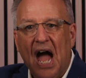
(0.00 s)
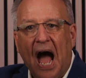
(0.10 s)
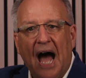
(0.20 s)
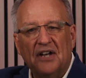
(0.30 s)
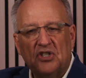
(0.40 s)

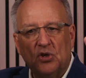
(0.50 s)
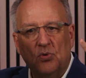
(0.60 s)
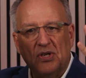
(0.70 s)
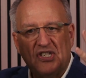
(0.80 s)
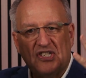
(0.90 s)
and to
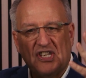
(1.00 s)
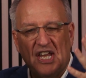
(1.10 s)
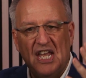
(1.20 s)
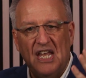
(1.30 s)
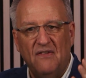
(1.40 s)

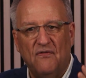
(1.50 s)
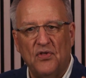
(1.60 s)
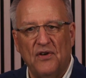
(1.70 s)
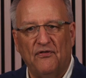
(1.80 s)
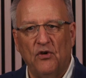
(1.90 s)
receive
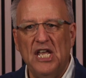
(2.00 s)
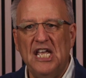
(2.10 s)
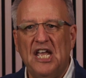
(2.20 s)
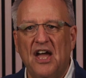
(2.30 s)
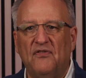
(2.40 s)
the free
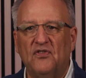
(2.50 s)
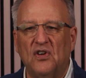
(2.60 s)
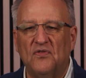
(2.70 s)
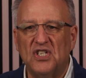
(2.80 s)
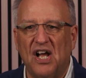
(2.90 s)
gift
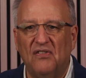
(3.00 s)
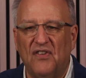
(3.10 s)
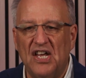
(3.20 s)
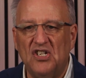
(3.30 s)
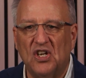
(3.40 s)
of
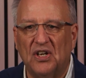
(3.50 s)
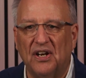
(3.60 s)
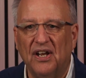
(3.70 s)
salvation